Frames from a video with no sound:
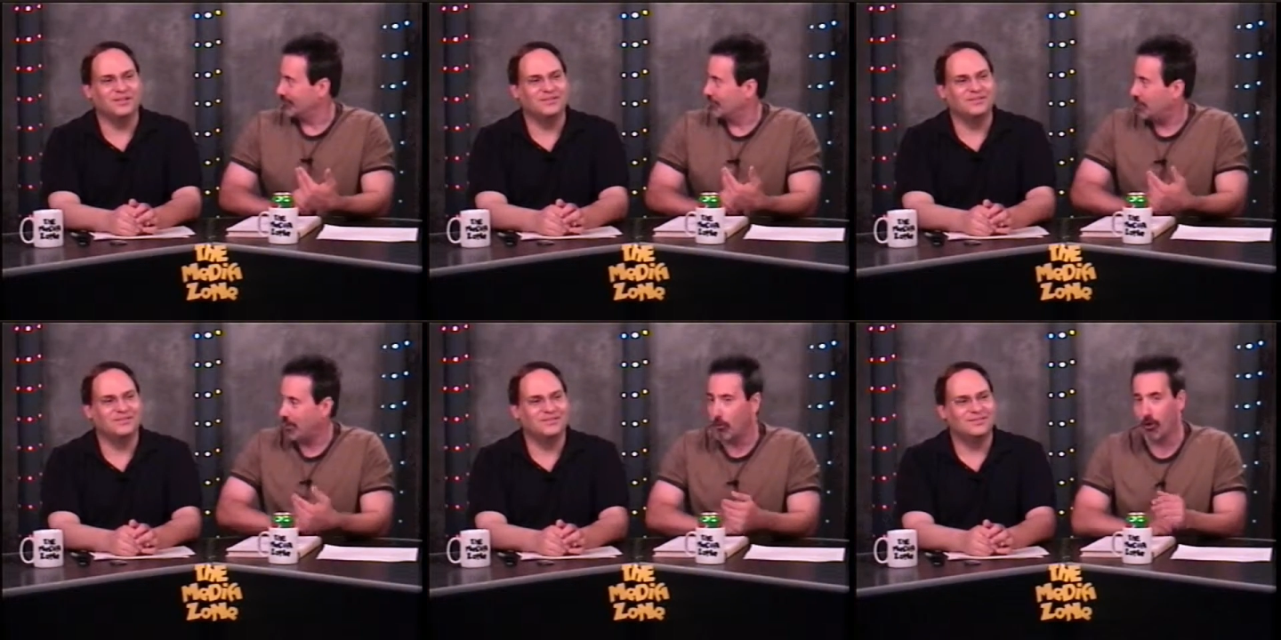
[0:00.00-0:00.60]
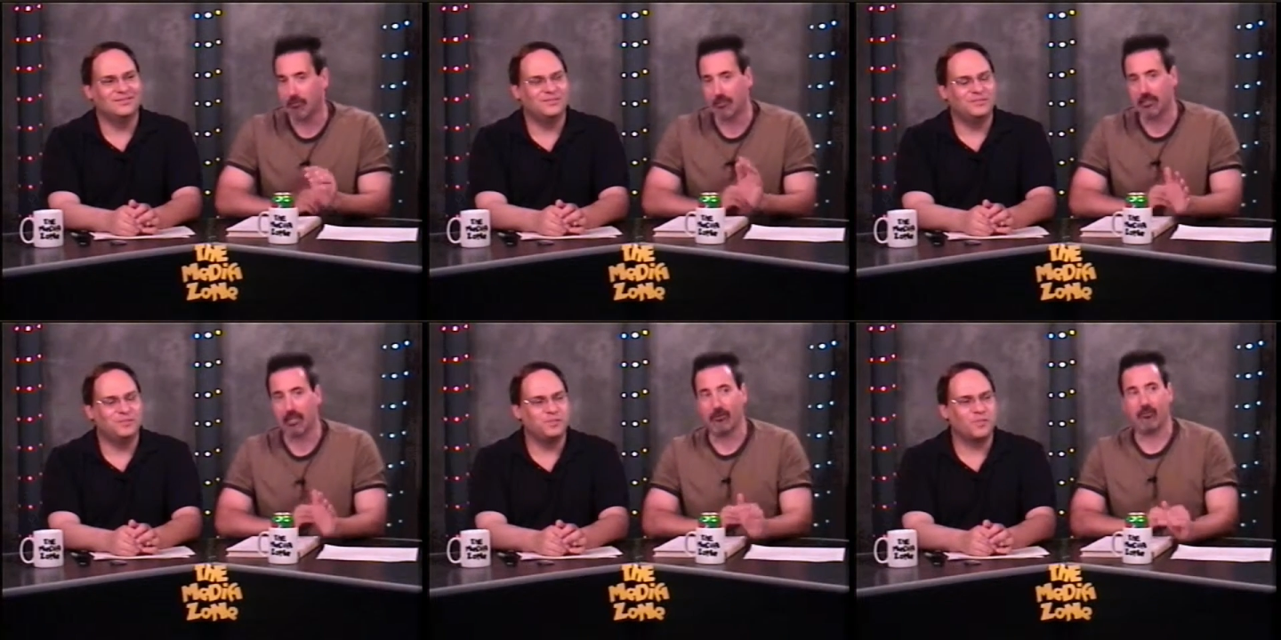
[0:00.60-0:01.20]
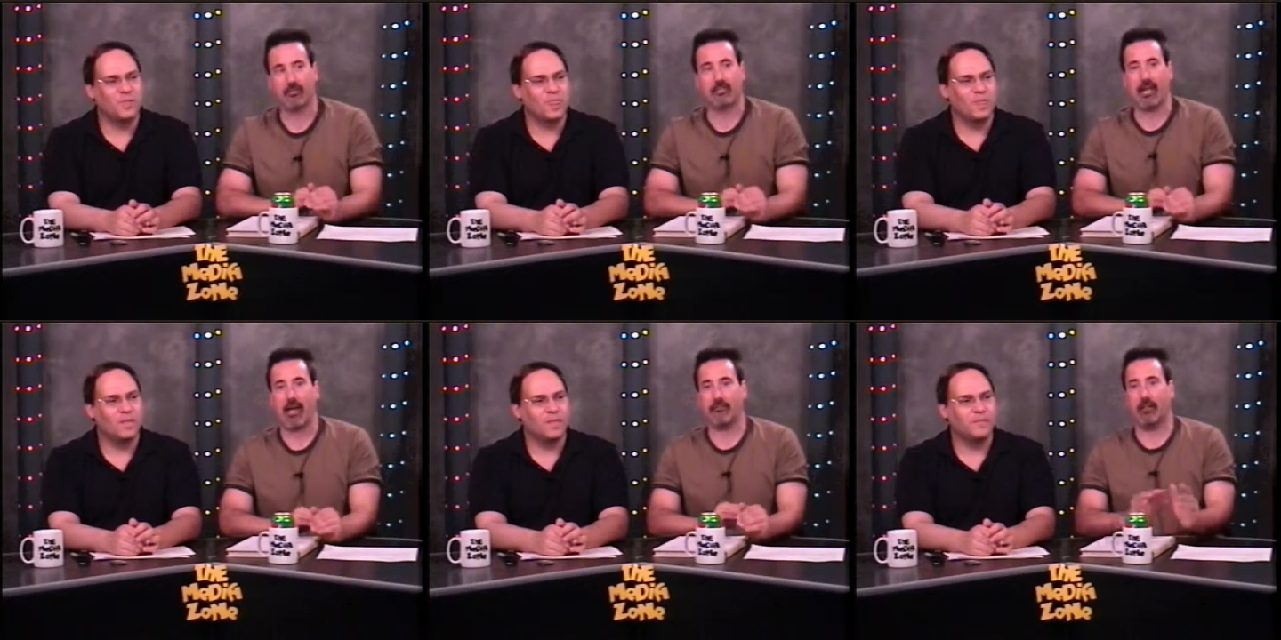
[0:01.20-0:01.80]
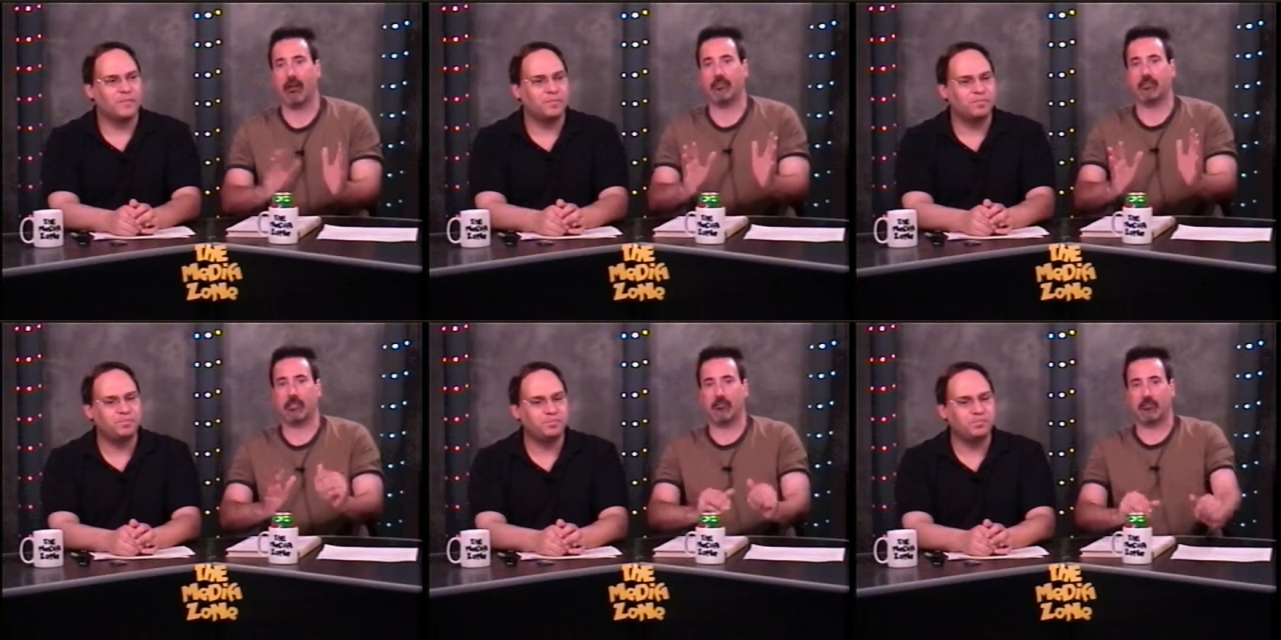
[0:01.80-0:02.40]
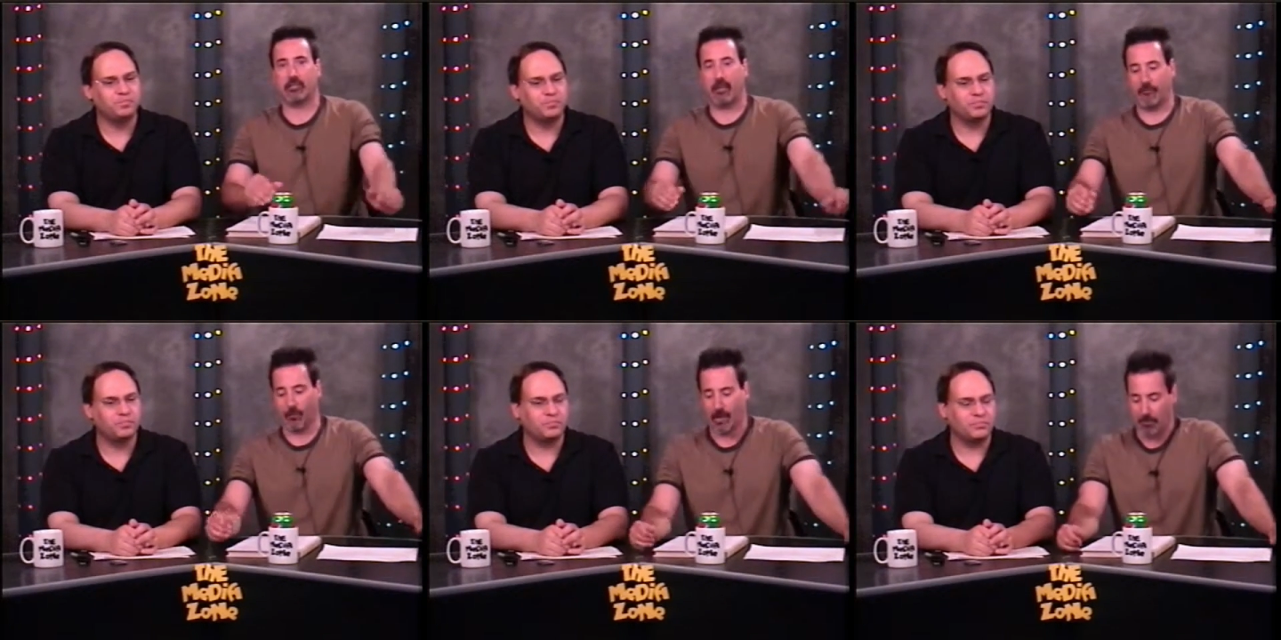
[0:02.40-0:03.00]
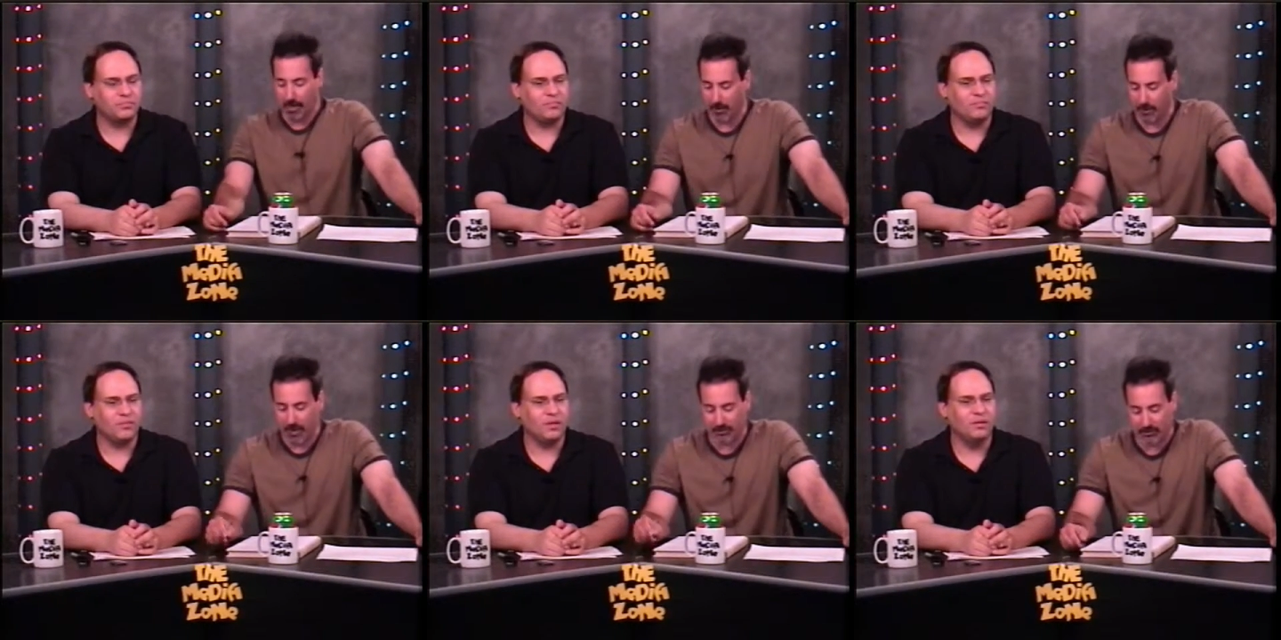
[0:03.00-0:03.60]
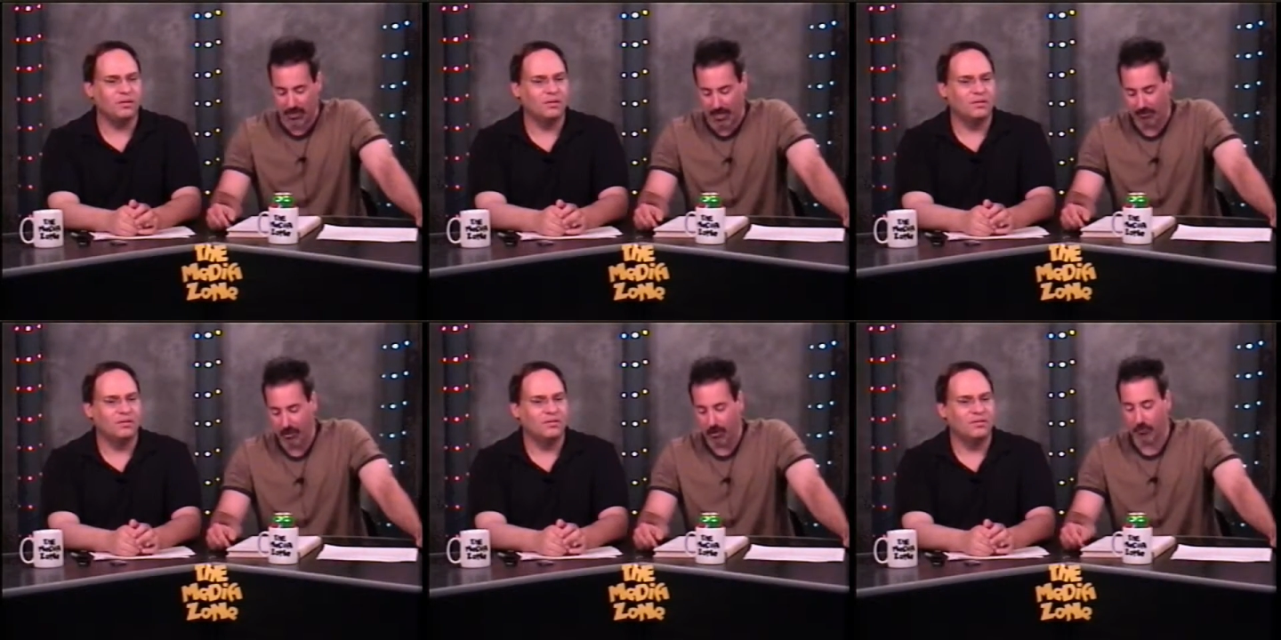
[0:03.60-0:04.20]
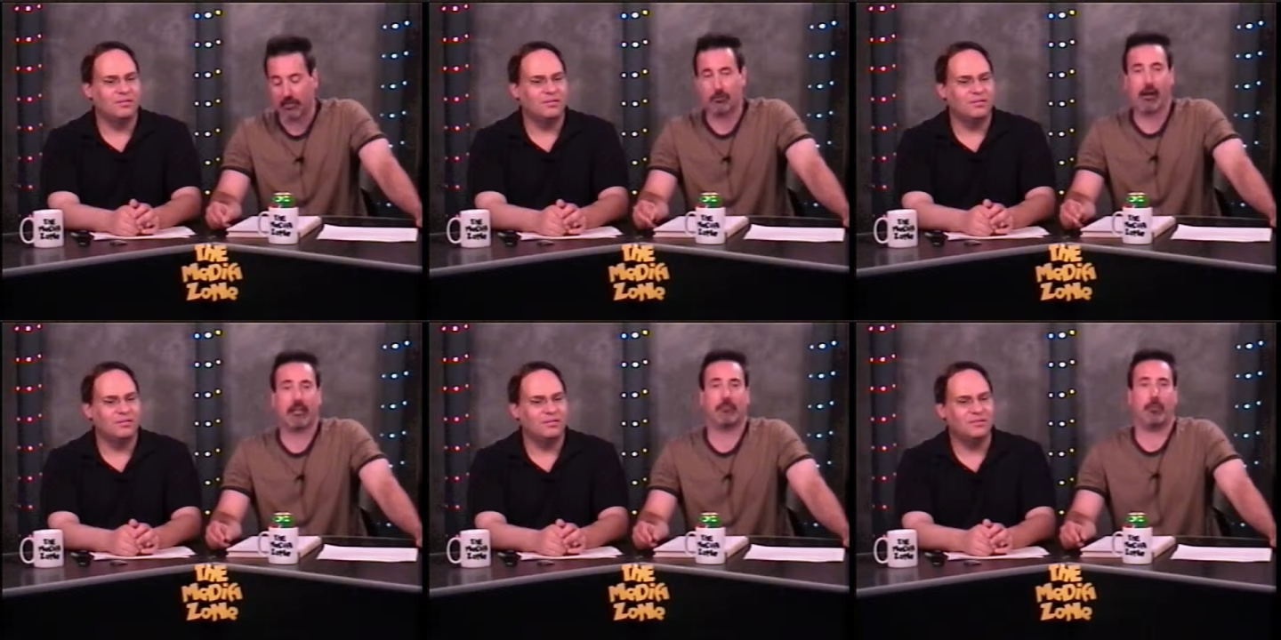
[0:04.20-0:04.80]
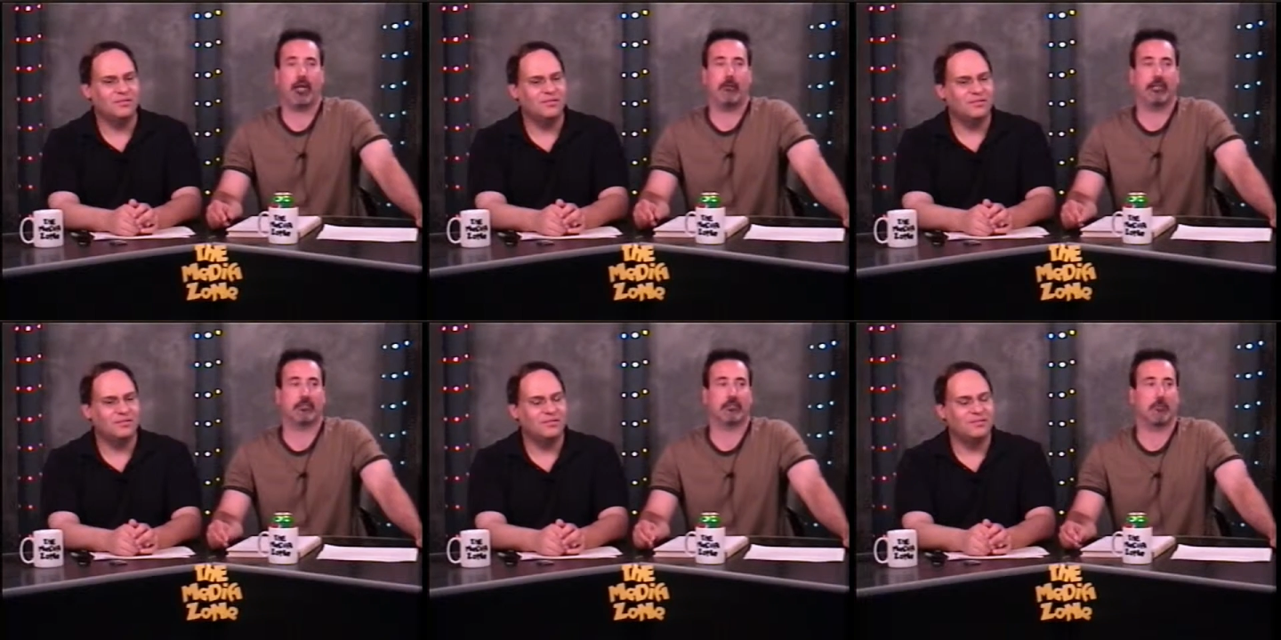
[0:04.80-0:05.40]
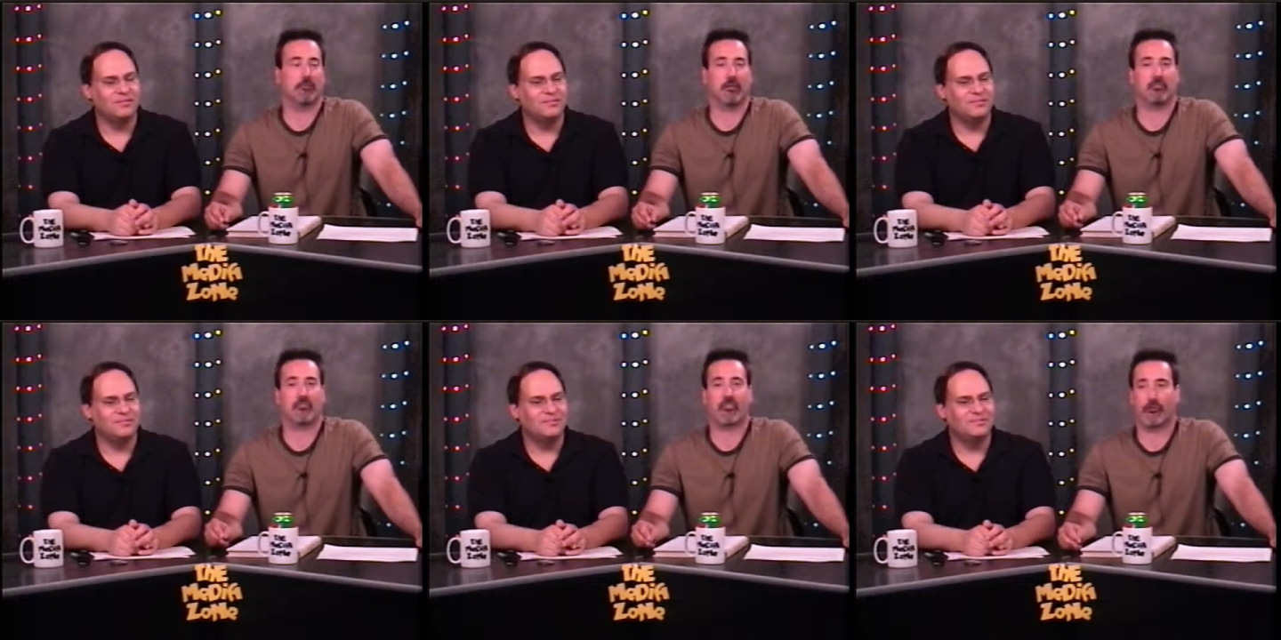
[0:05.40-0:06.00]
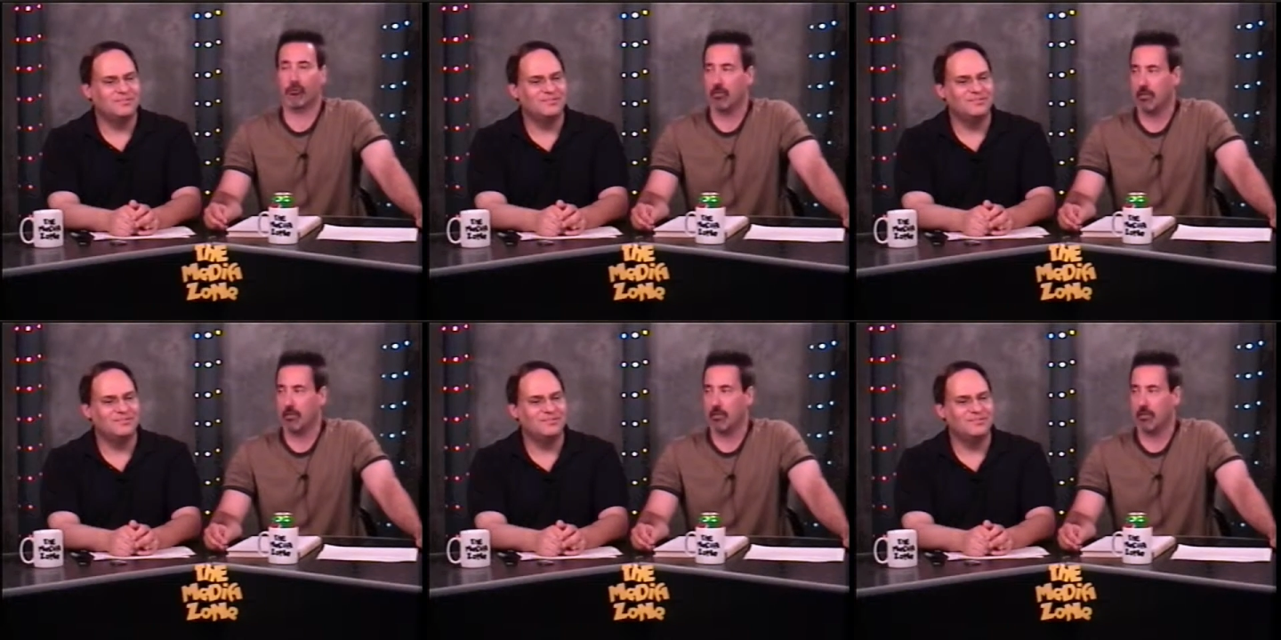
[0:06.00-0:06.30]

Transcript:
Speaker 1: But all the senator's staff, a lot of the senator's staff, all got pay raises. Ed, retroactive pay raises, some as much as thirty